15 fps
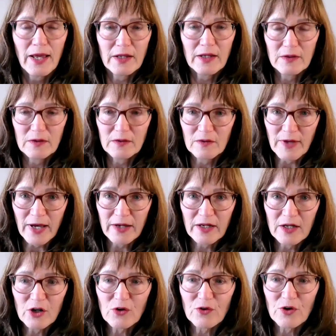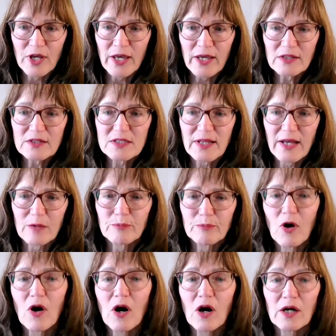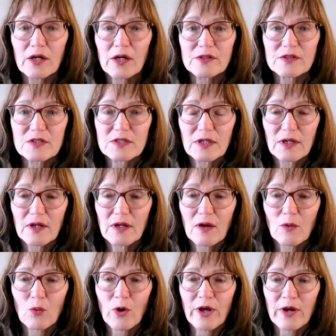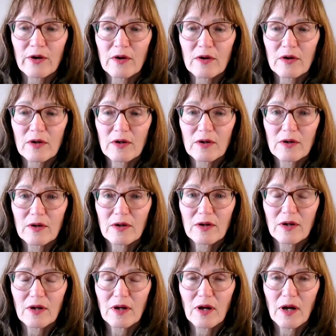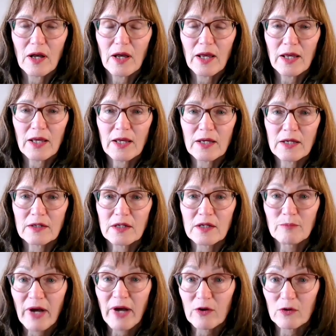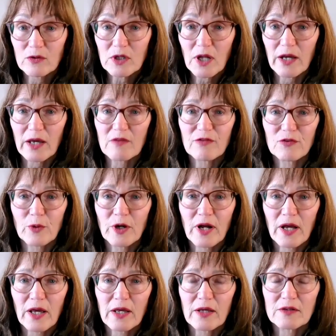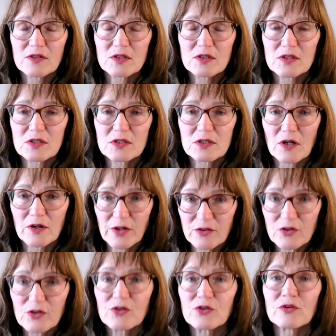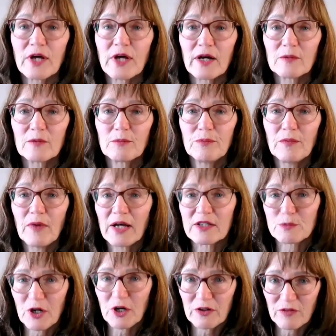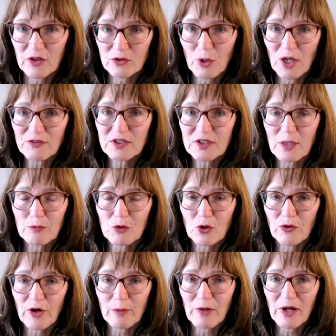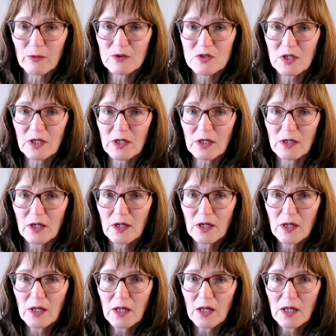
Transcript: and that it creates that pause where, and in my own life, when I started to do that as part of the 12-step program I was in,